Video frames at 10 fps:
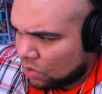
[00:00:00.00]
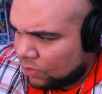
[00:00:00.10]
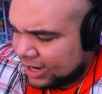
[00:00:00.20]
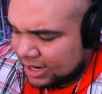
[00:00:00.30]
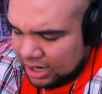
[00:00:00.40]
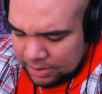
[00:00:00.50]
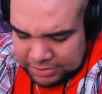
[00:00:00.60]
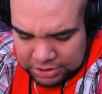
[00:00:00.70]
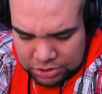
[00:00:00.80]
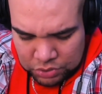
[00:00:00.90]
When it
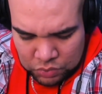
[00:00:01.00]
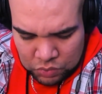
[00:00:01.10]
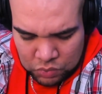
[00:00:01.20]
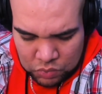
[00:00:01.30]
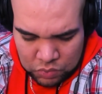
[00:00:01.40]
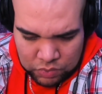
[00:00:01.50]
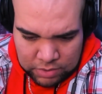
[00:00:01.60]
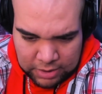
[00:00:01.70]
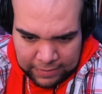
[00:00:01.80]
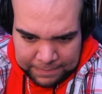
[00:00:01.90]
comes
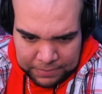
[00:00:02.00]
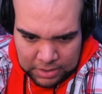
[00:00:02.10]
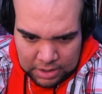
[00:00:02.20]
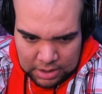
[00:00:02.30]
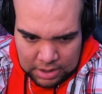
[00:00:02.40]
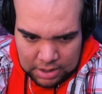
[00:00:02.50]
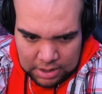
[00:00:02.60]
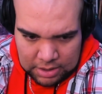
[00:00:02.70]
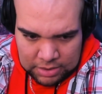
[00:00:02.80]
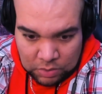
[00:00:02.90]
to
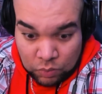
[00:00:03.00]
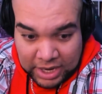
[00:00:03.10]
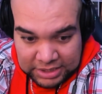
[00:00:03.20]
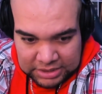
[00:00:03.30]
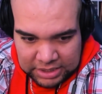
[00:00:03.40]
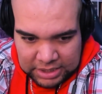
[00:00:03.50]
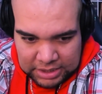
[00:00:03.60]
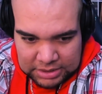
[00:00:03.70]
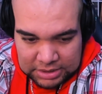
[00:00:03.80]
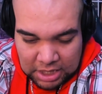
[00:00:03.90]
the
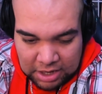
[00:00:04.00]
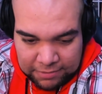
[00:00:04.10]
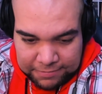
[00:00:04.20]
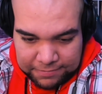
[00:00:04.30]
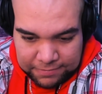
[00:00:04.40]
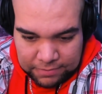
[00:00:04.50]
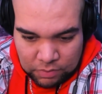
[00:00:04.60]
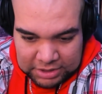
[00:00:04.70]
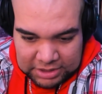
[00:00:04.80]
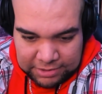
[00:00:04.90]
Wesley stuff,
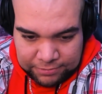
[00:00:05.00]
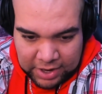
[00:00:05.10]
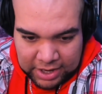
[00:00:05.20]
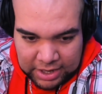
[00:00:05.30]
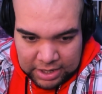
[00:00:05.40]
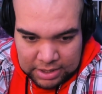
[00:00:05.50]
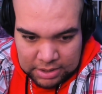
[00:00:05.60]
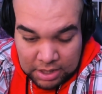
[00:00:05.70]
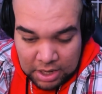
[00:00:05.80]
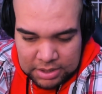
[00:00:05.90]
Wesley, Fred,
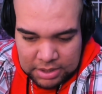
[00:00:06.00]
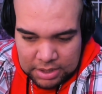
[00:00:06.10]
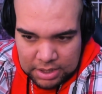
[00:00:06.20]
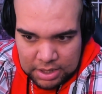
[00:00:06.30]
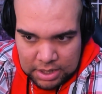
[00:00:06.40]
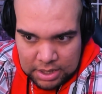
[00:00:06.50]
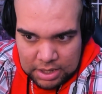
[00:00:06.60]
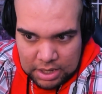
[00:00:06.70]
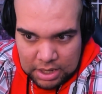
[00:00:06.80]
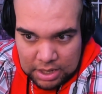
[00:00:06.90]
and Gunn,
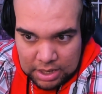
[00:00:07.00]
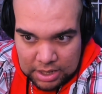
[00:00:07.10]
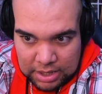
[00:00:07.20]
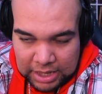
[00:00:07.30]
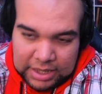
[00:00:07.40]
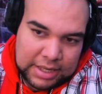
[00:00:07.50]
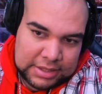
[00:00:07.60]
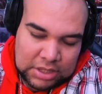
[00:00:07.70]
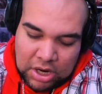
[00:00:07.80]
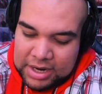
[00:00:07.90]
like,
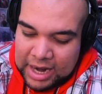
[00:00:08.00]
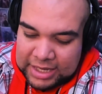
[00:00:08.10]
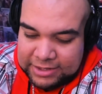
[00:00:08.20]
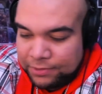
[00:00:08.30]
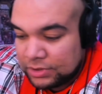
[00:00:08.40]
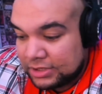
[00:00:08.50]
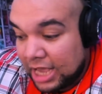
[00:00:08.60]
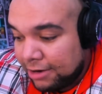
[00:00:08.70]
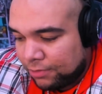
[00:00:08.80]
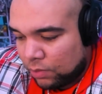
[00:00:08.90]
it's hard not to feel
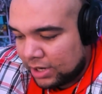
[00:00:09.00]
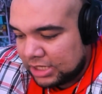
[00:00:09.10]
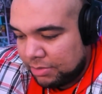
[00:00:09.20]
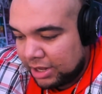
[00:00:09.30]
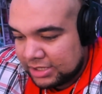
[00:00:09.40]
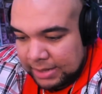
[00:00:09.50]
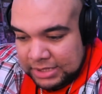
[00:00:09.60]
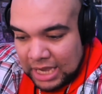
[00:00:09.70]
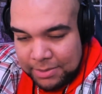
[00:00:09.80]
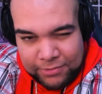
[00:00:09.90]
sad for Wesley, but at the same
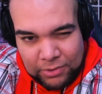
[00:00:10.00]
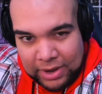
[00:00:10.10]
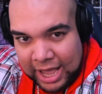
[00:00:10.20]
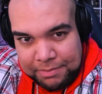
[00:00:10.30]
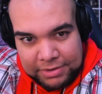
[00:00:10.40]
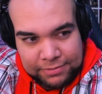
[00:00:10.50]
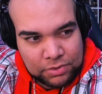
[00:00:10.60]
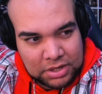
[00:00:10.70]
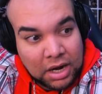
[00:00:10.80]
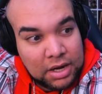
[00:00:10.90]
time, you feel happy
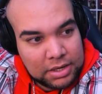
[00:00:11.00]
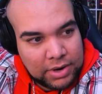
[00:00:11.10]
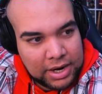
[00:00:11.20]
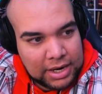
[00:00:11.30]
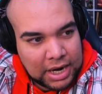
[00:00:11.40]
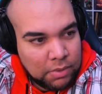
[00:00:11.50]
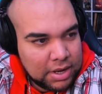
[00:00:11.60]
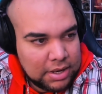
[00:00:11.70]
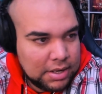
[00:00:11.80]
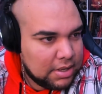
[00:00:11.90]
for Gunn, right? Like, I
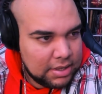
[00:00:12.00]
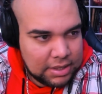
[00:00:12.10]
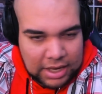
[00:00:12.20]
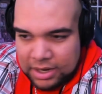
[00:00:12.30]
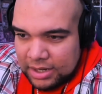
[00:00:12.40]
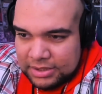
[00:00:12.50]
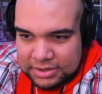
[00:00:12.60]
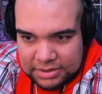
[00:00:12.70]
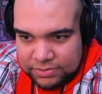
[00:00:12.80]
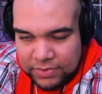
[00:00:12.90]
want like
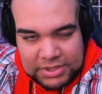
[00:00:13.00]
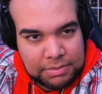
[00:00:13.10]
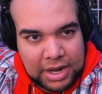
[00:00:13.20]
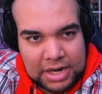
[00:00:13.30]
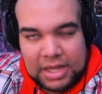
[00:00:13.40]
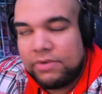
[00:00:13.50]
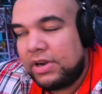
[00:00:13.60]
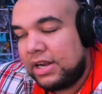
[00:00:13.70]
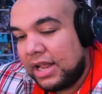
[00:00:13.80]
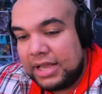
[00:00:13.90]
Gunn's with somebody that he
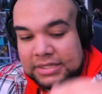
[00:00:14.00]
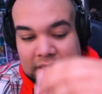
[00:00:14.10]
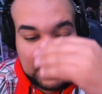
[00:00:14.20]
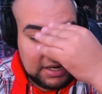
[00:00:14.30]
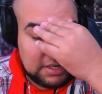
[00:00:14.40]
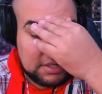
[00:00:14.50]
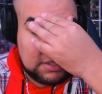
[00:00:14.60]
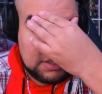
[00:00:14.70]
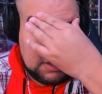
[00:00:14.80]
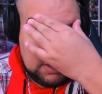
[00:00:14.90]
really likes. And,
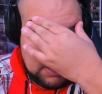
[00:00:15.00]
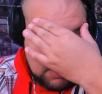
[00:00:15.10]
you